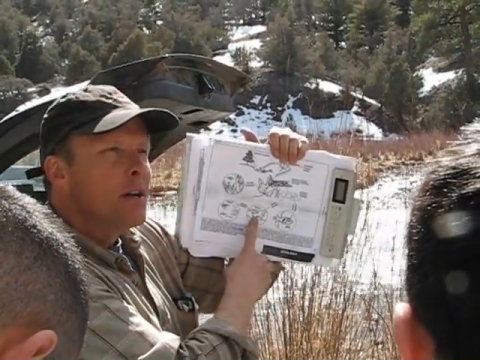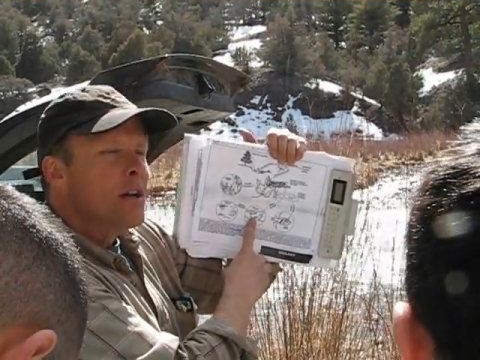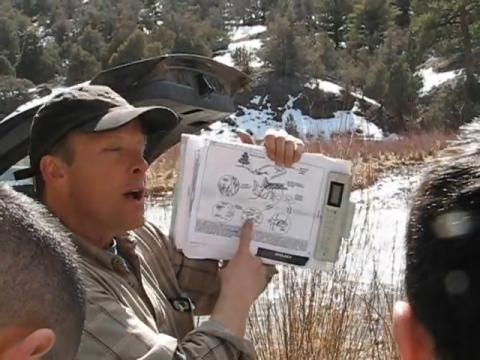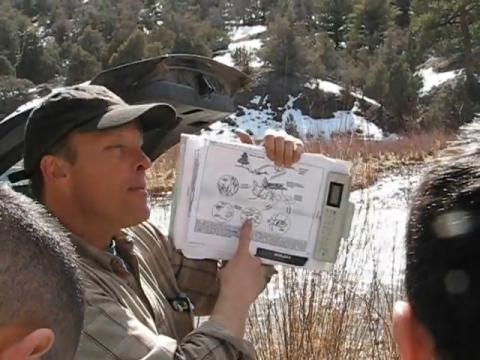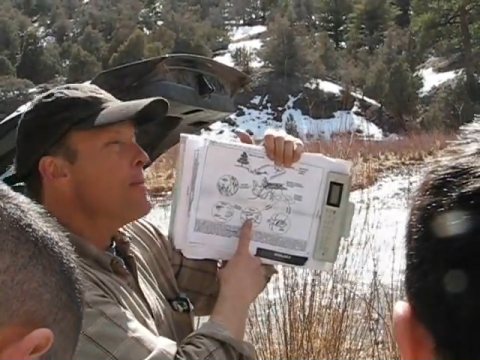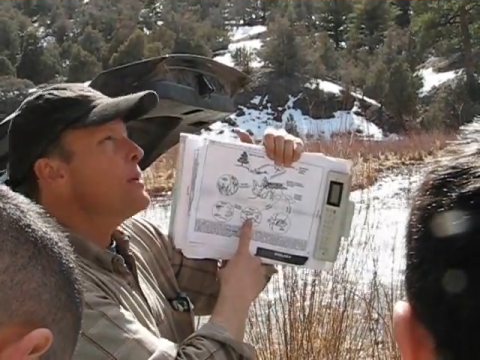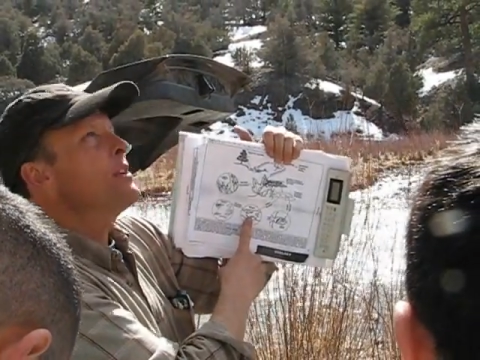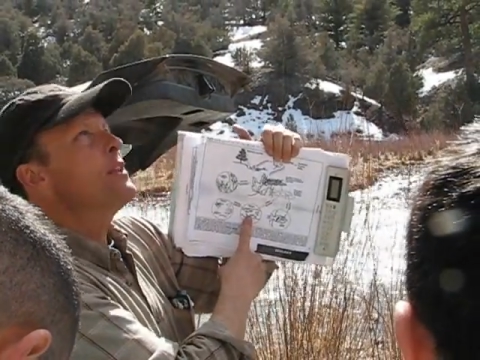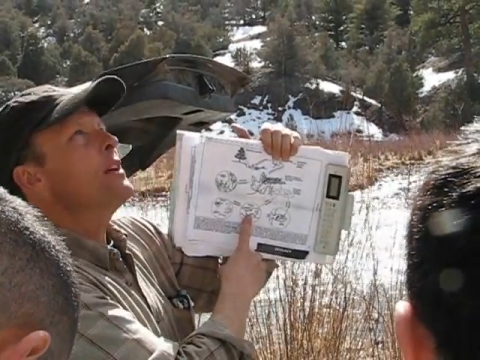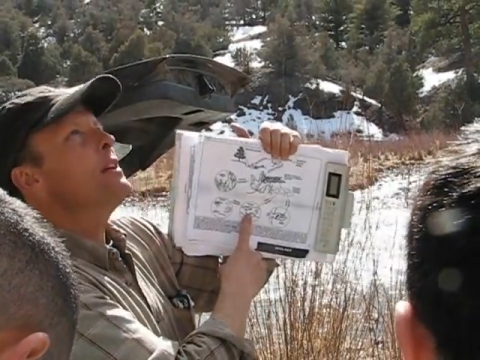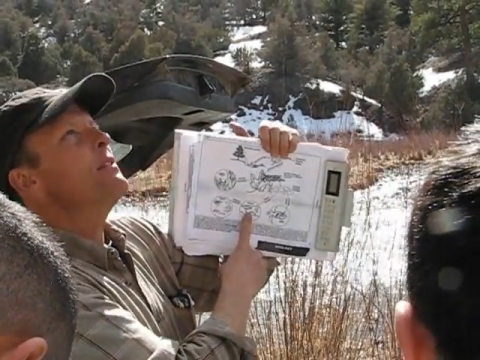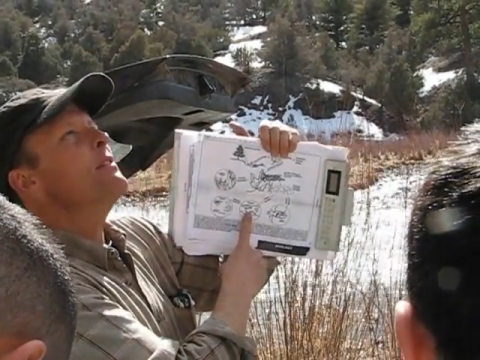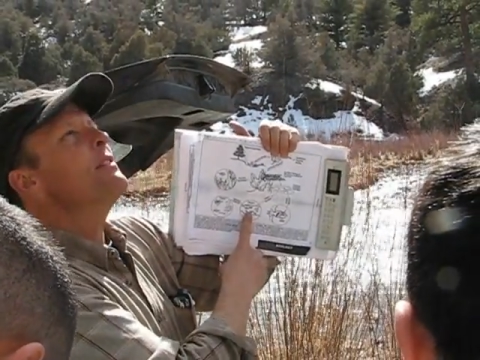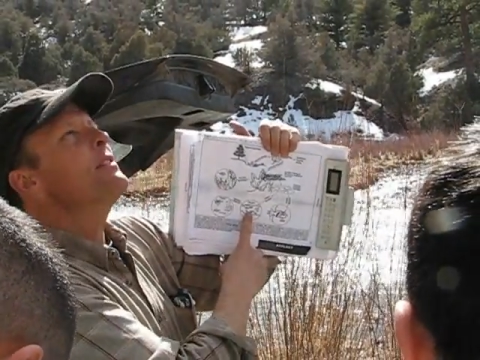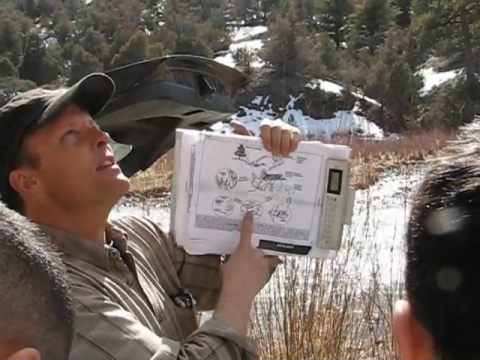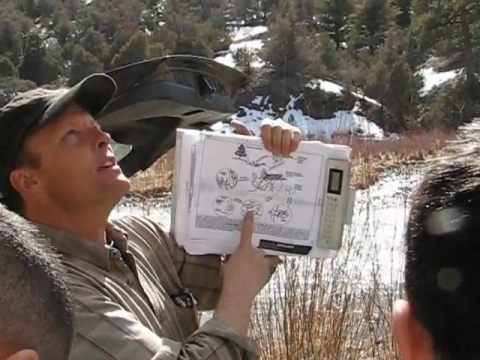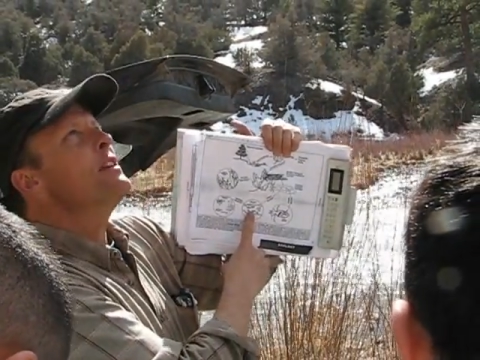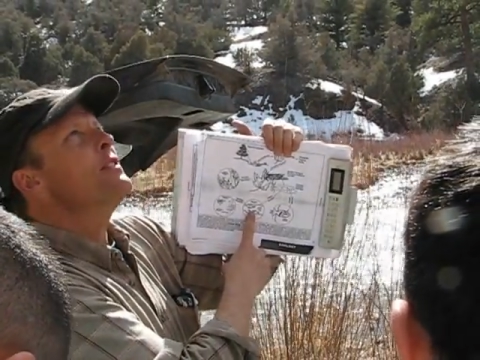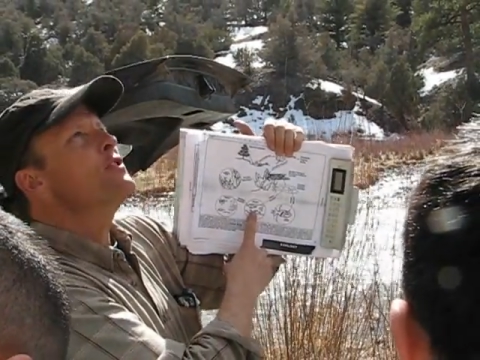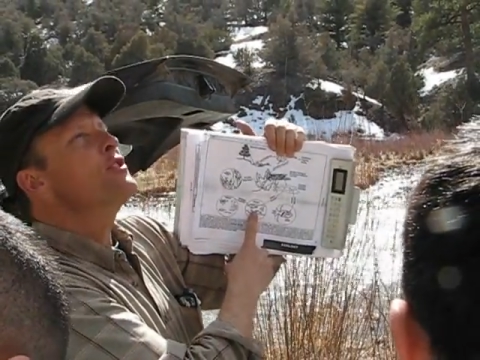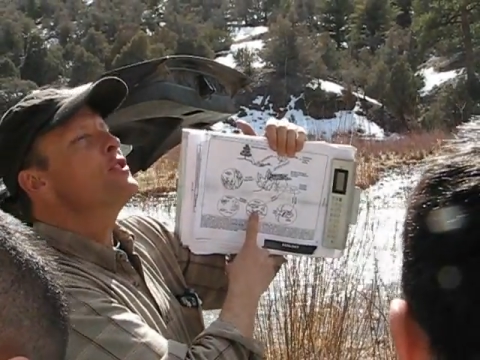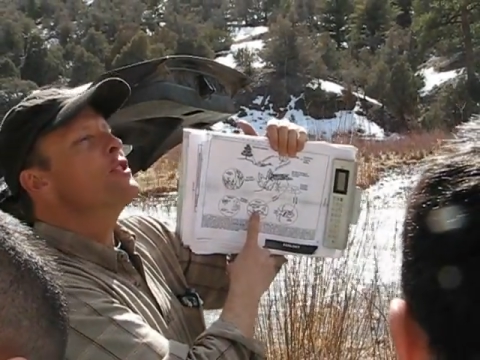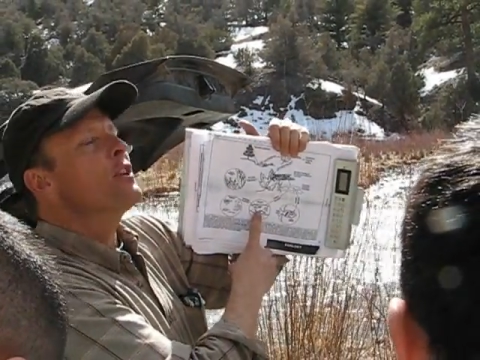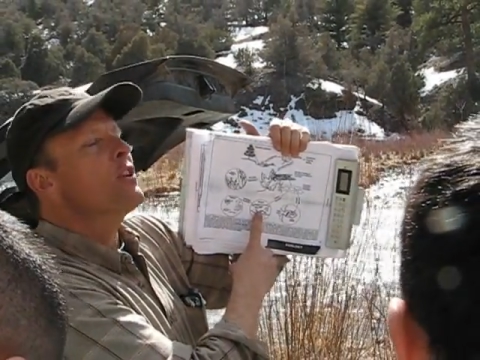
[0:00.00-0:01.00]

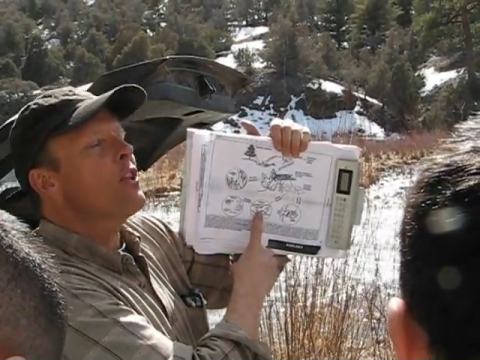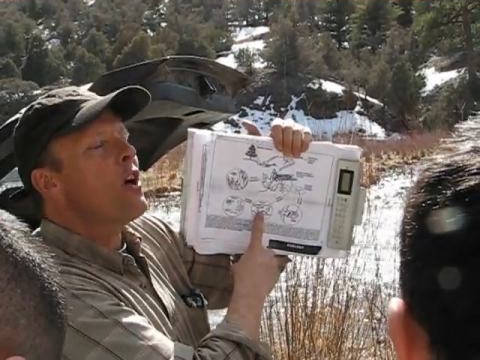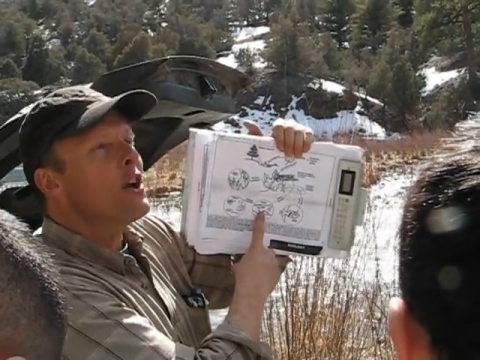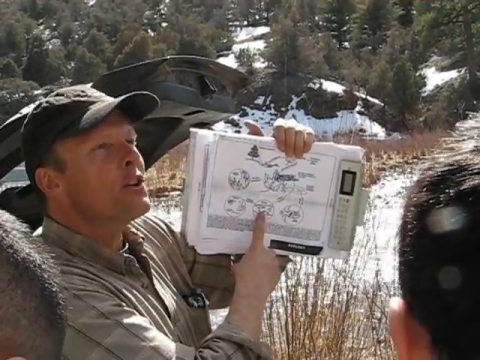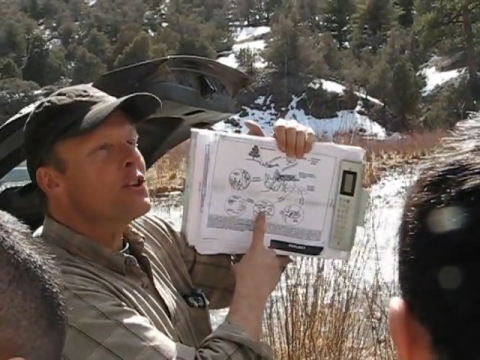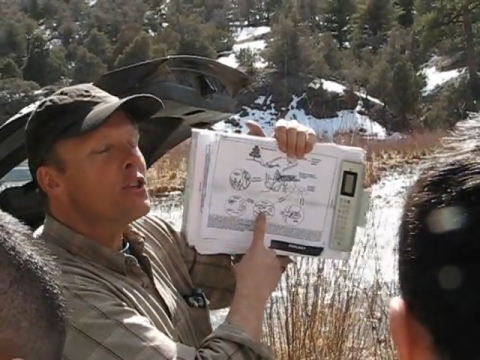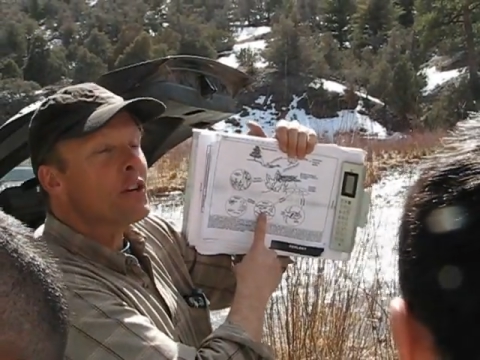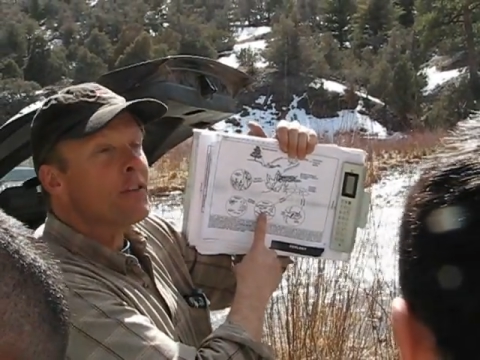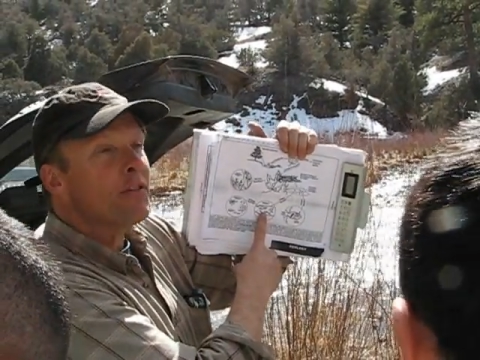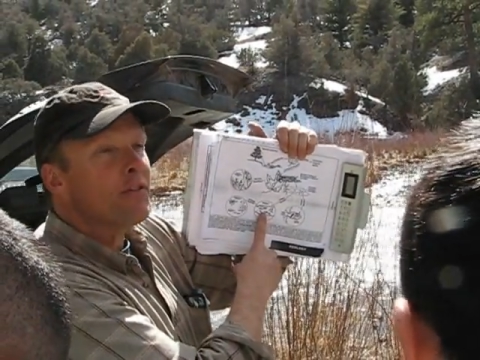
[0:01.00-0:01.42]
the geologic